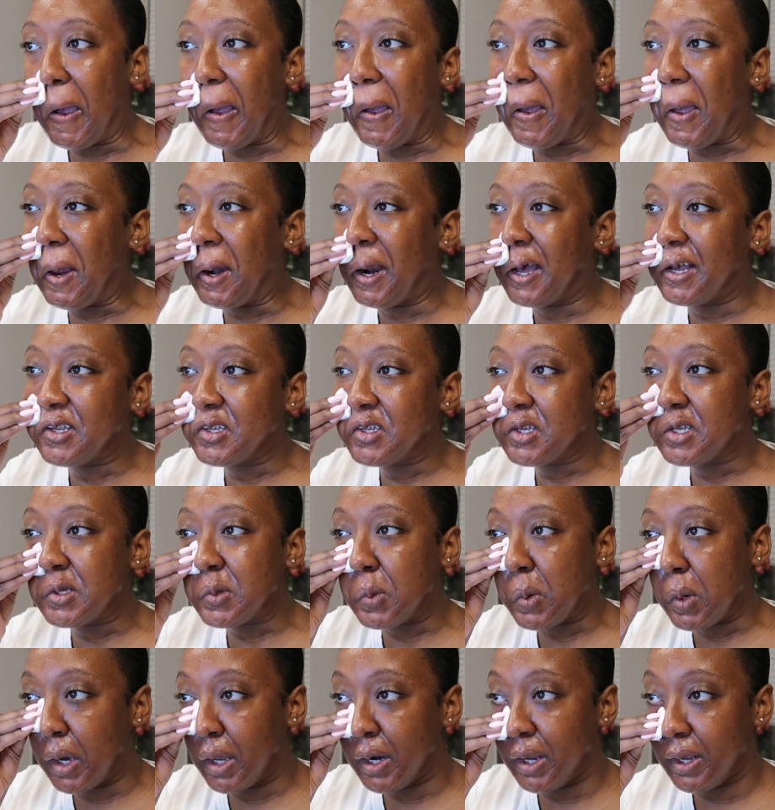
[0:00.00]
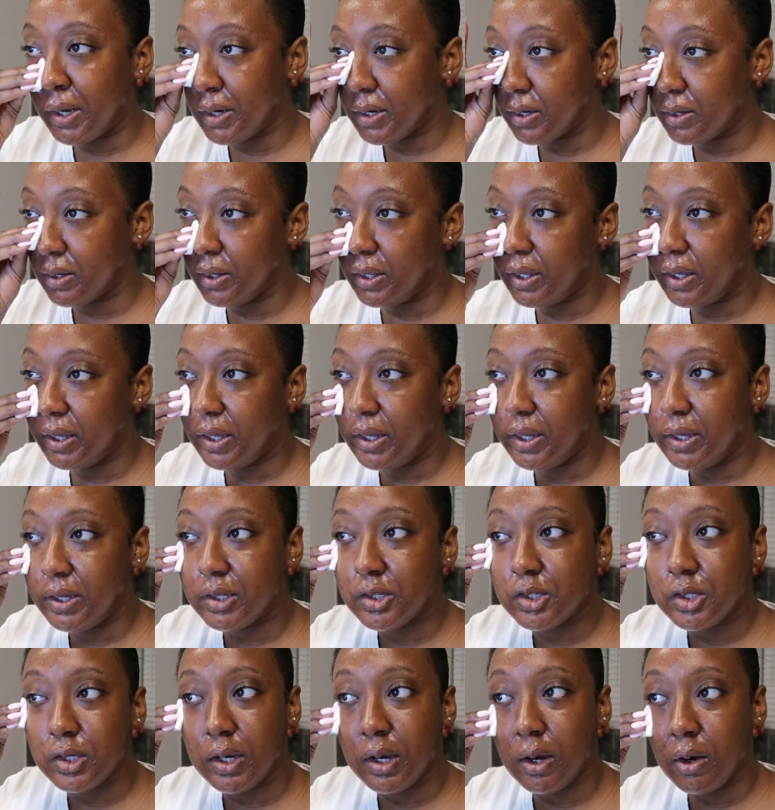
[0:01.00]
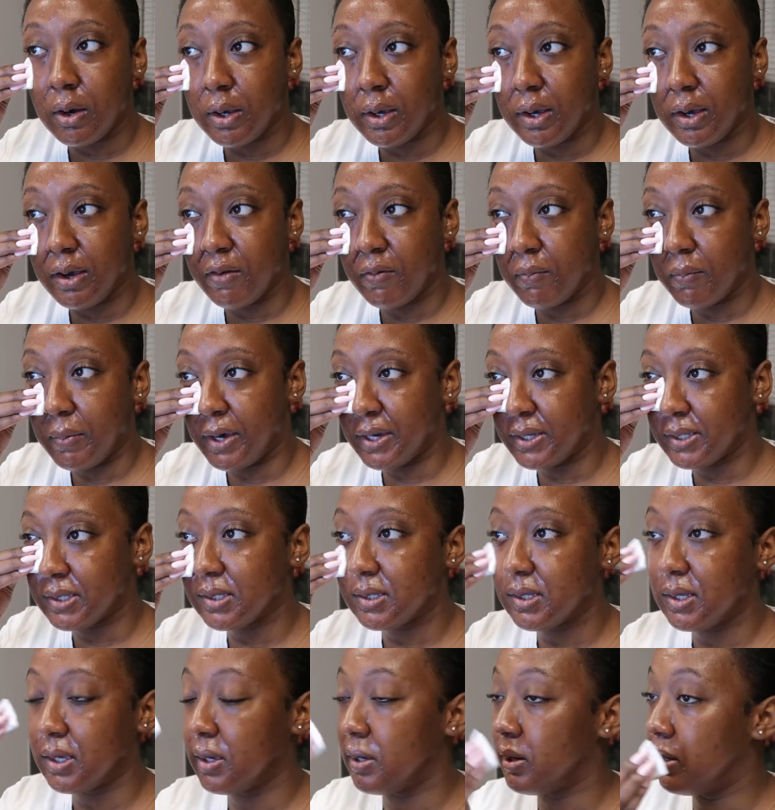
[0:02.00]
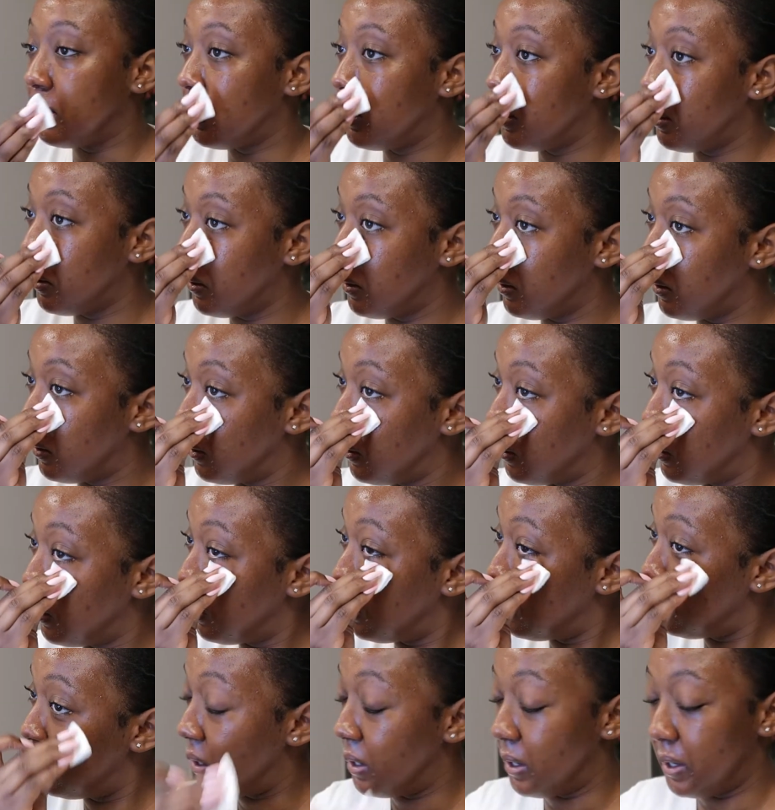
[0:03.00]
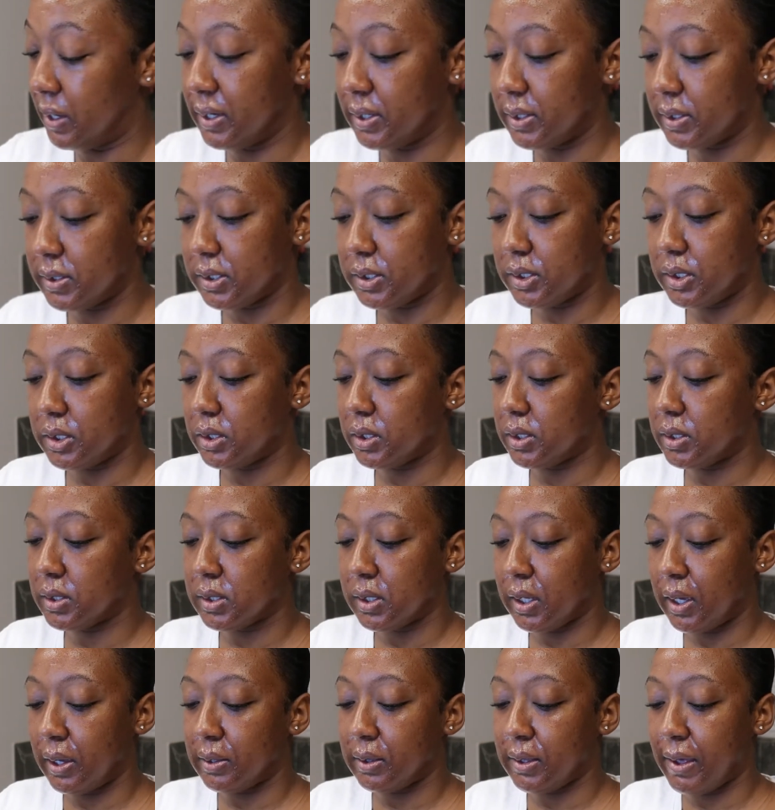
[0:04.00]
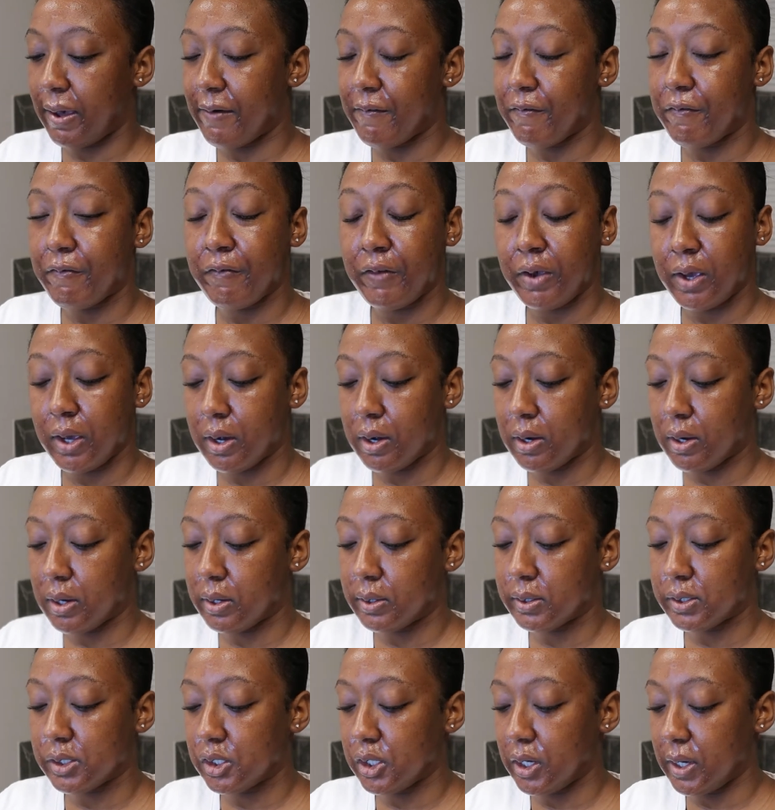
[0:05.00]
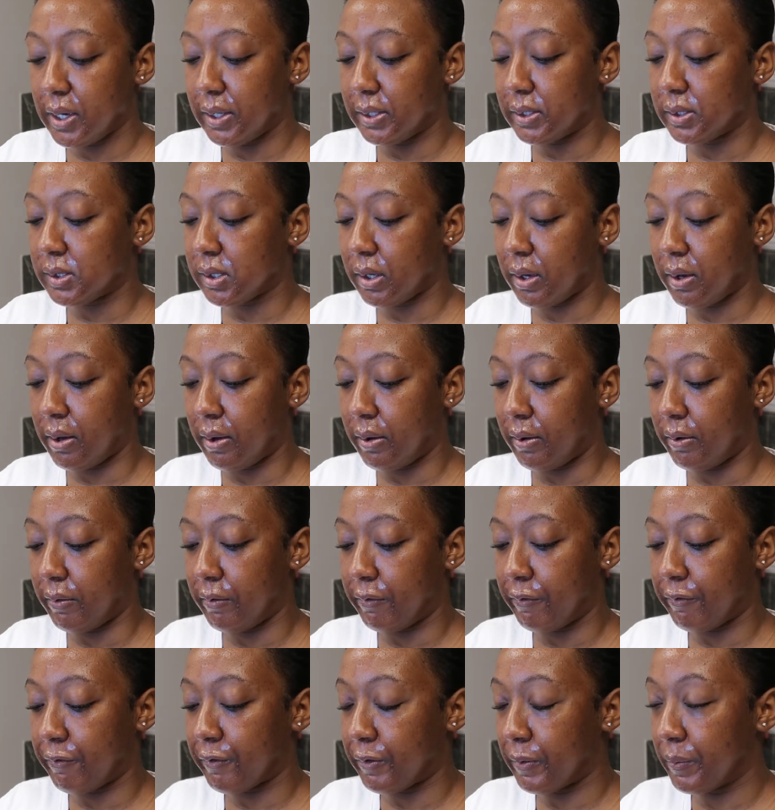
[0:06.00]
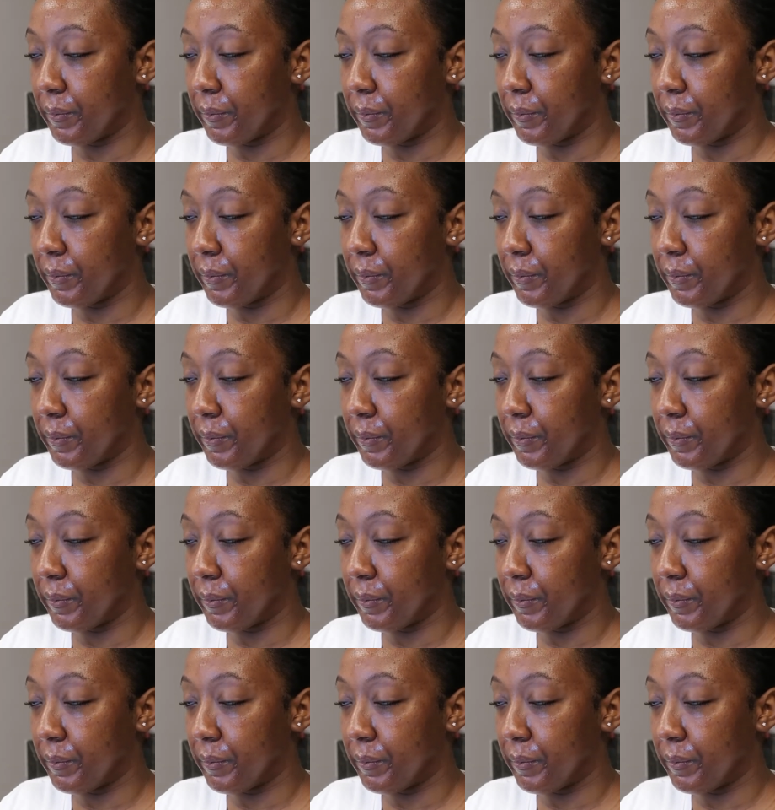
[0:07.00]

And I just wanted each area of my skin to just get that fair chance of,